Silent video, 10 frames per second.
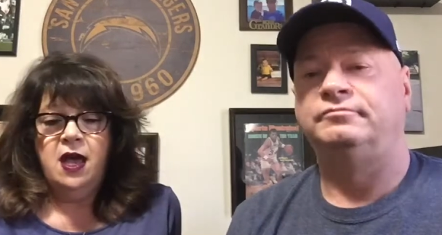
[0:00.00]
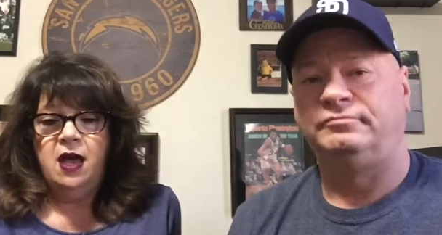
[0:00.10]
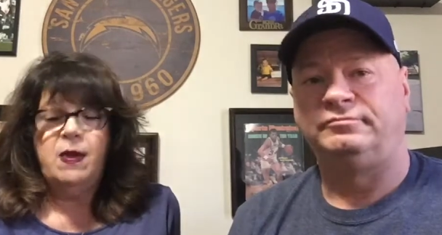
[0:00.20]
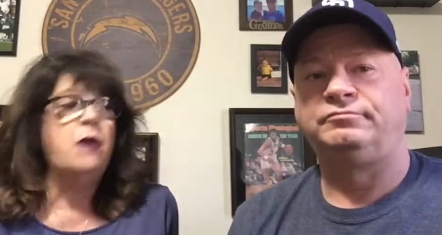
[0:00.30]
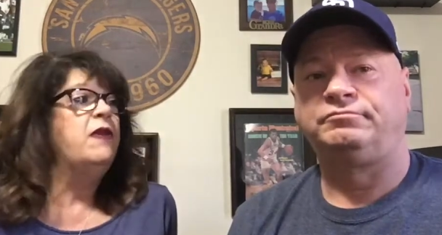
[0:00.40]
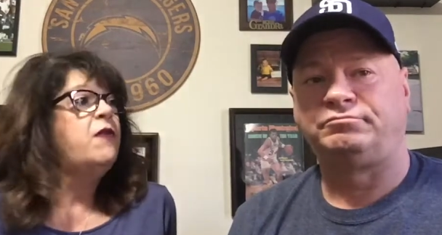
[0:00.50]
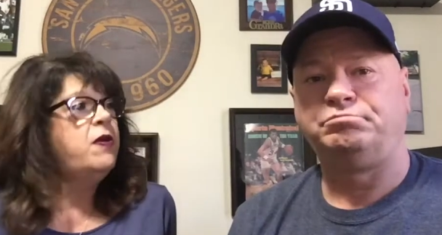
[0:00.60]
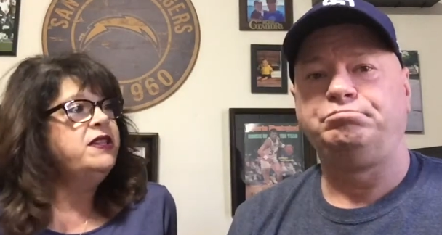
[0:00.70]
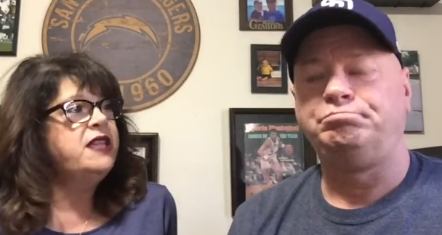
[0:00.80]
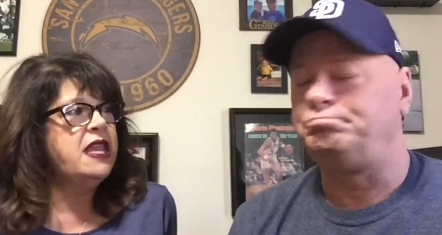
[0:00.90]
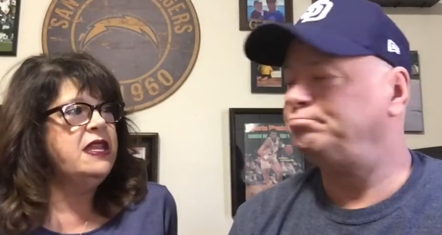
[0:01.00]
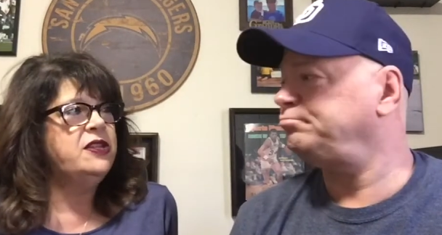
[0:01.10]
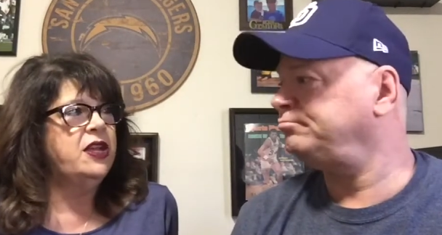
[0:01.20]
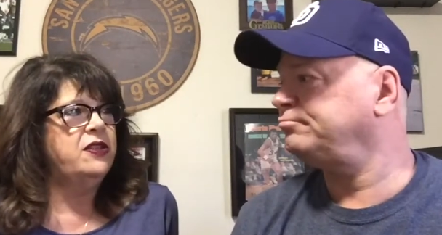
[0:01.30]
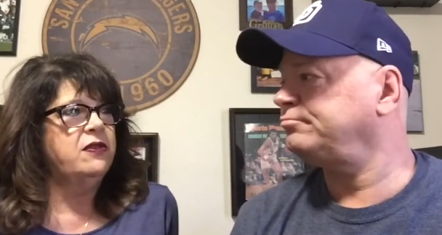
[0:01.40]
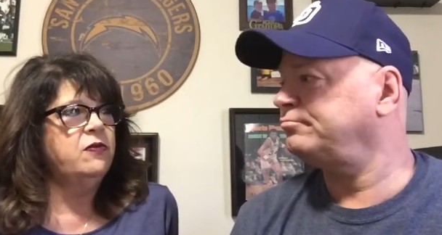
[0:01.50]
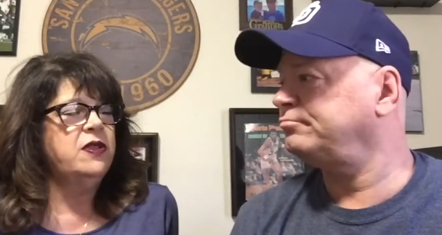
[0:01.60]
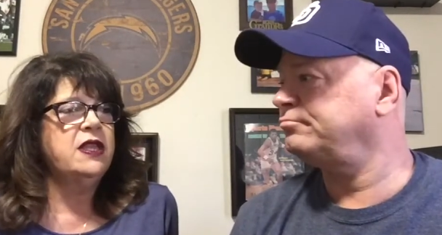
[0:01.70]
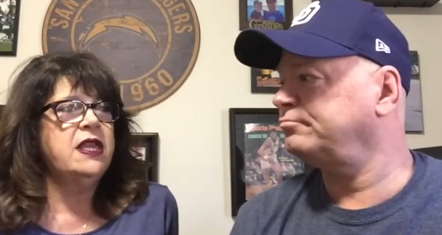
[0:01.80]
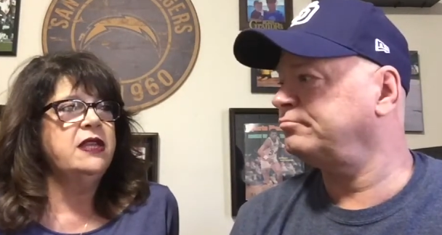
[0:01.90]
Speaker 1: um, and we've always dated each other.
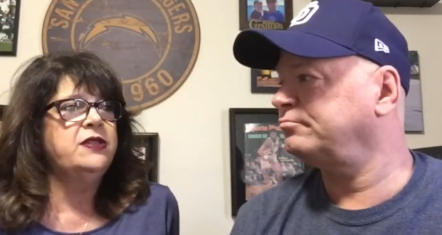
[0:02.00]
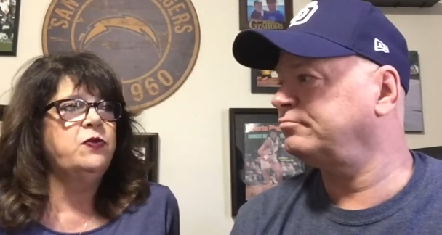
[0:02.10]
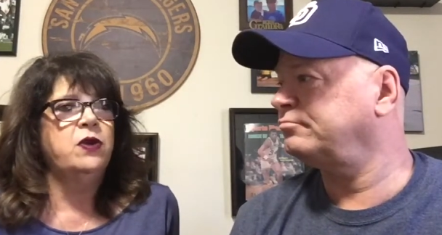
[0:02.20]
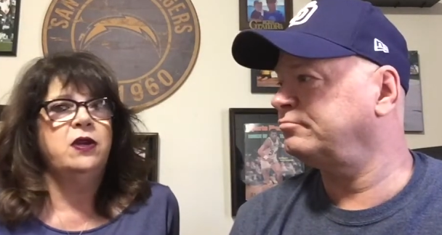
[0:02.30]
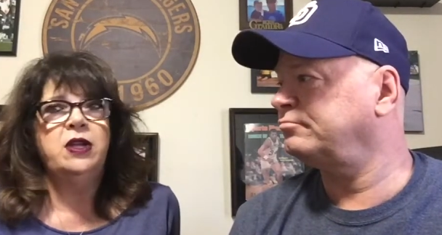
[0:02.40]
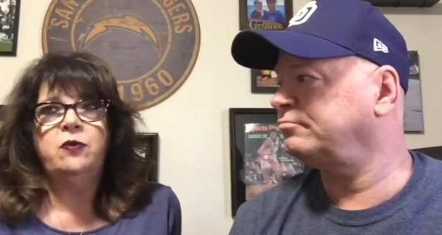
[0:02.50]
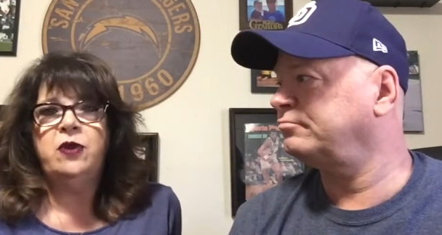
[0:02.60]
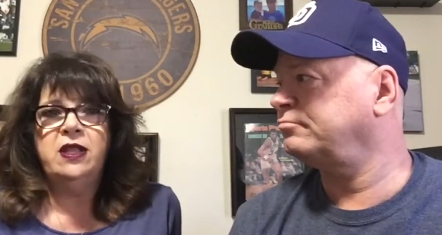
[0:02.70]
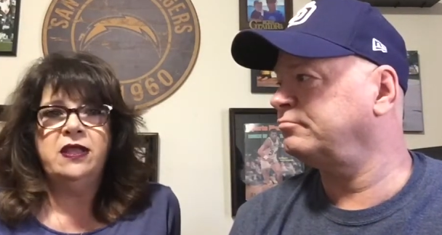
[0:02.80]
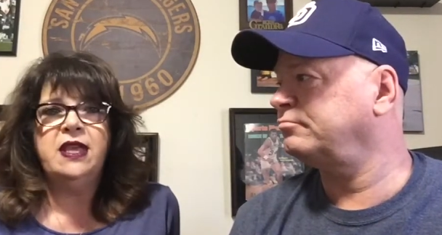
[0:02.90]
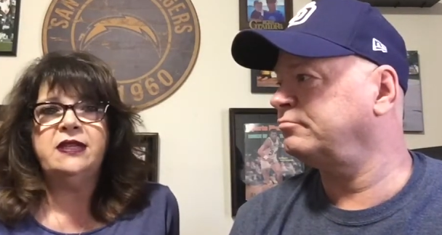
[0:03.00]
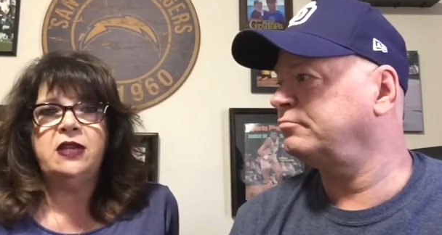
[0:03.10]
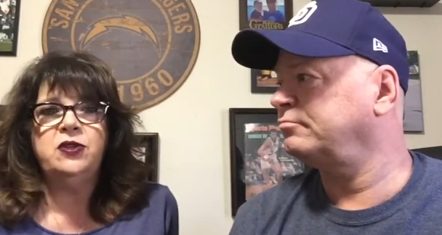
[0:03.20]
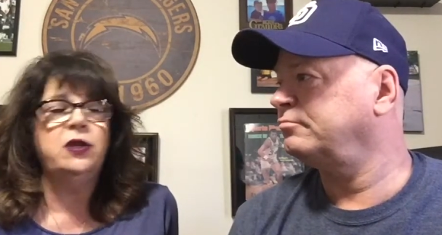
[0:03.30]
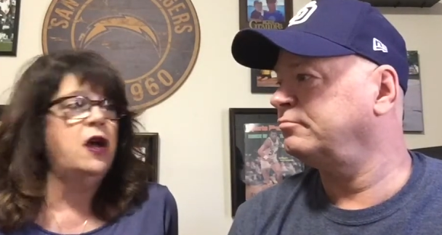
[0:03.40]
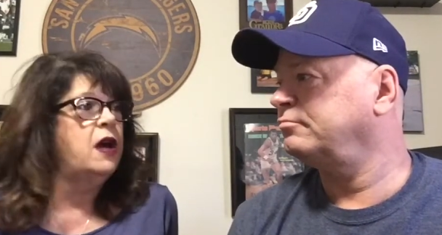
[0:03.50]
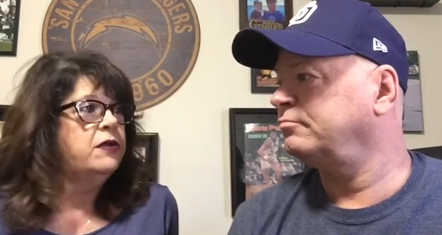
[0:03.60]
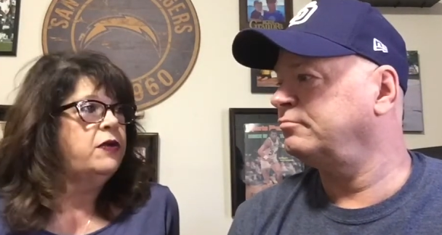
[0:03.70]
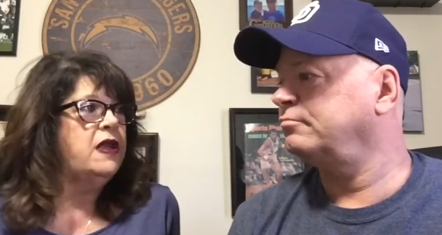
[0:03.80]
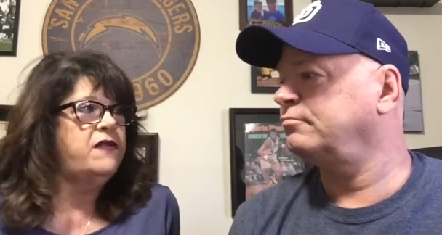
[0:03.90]
When the kids were, you know, one of the things I told all
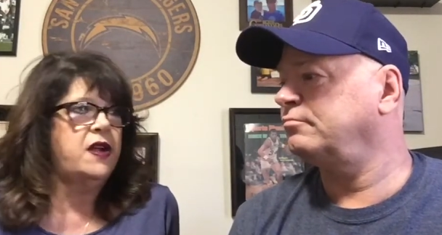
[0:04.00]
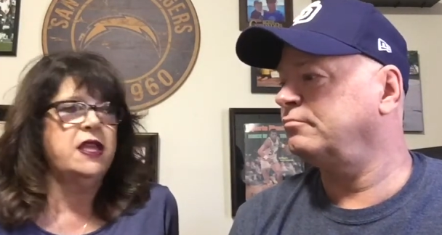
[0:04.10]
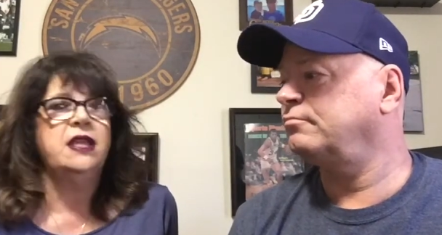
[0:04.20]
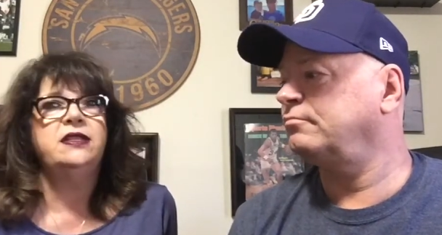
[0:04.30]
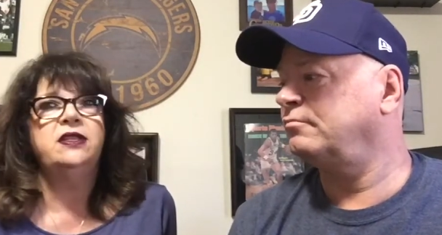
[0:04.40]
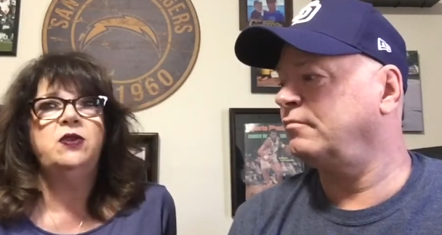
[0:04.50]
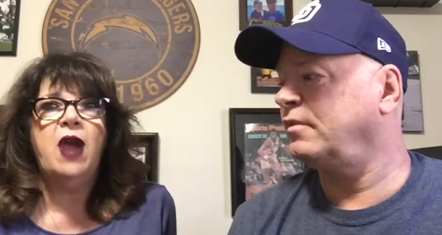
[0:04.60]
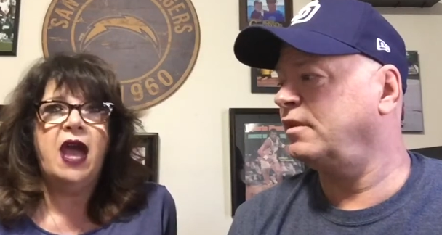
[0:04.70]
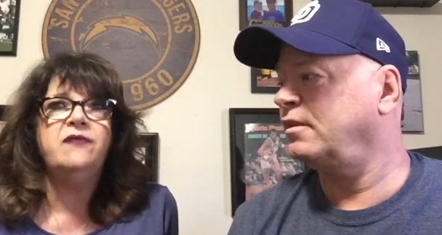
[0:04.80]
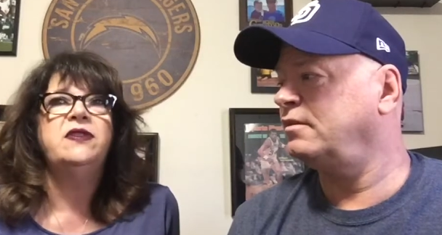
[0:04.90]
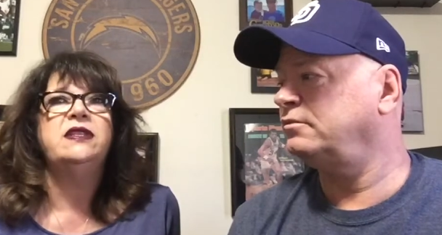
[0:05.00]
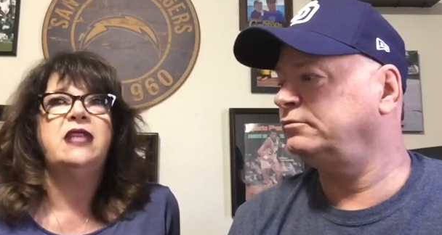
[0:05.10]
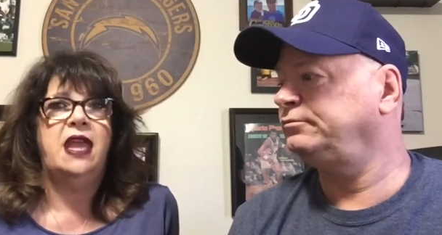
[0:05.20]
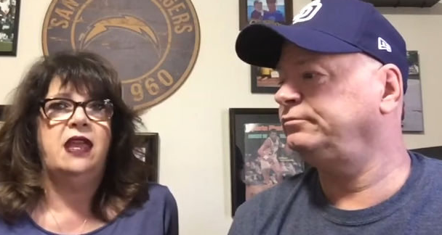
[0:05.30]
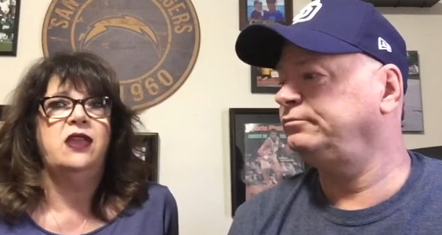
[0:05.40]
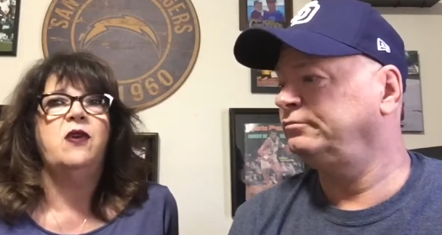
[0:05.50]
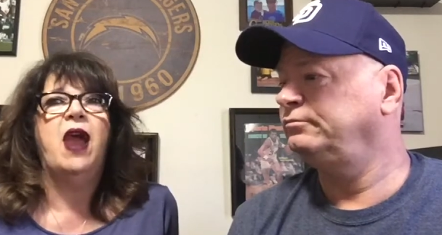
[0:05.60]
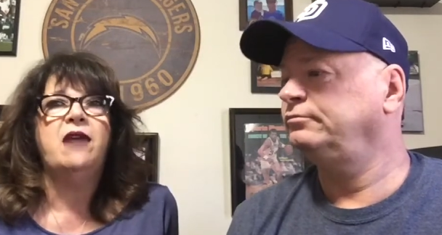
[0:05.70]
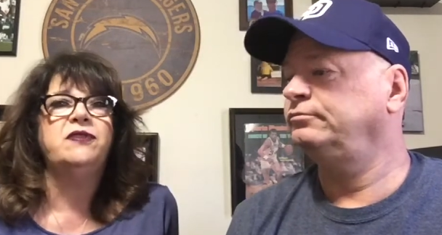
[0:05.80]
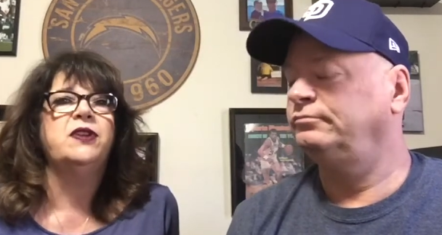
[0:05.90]
three of our kids is you have to date, you
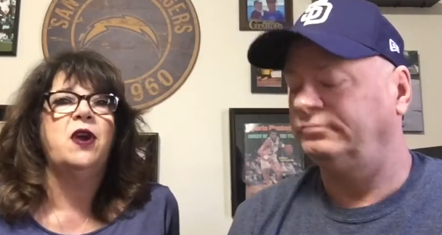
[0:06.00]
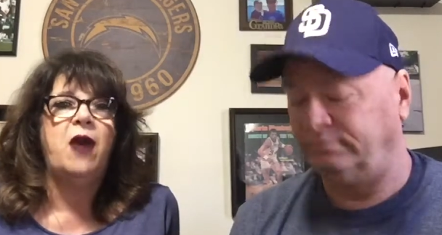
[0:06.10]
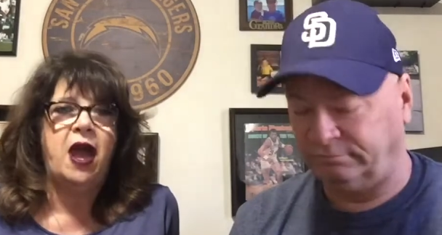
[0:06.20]
have to go